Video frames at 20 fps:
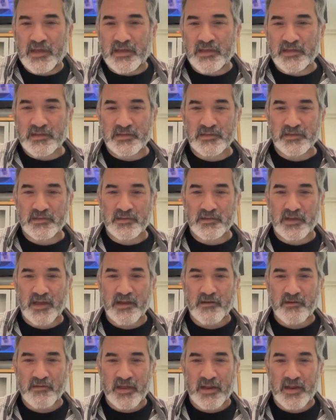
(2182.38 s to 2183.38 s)
is
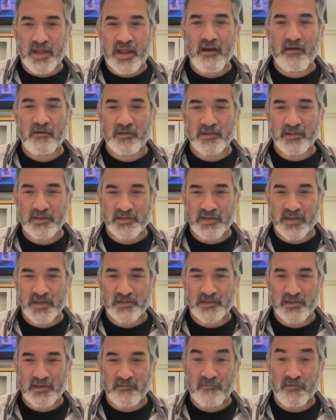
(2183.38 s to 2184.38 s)
lighter than air in the
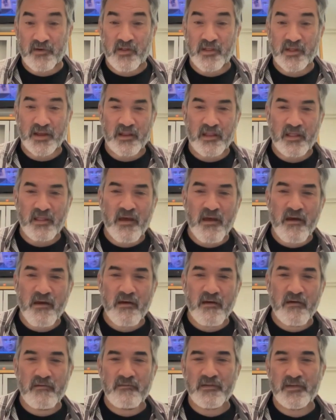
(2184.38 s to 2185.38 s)
sense they're falling in
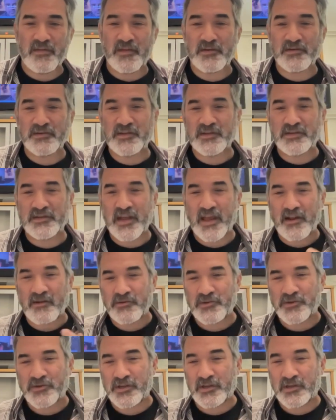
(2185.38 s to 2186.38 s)
love and there's this
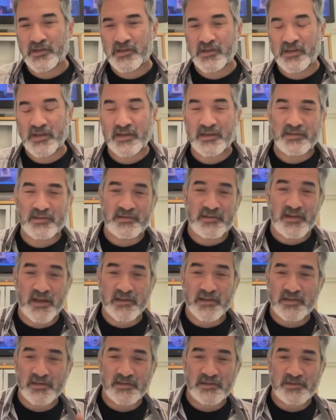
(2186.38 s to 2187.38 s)
energy and he
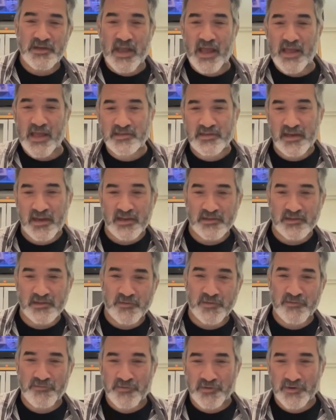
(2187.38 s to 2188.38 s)
does his jazz dance
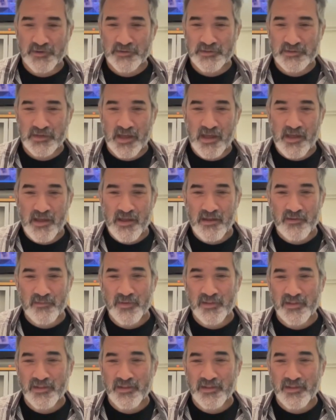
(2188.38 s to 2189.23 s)
for the first time.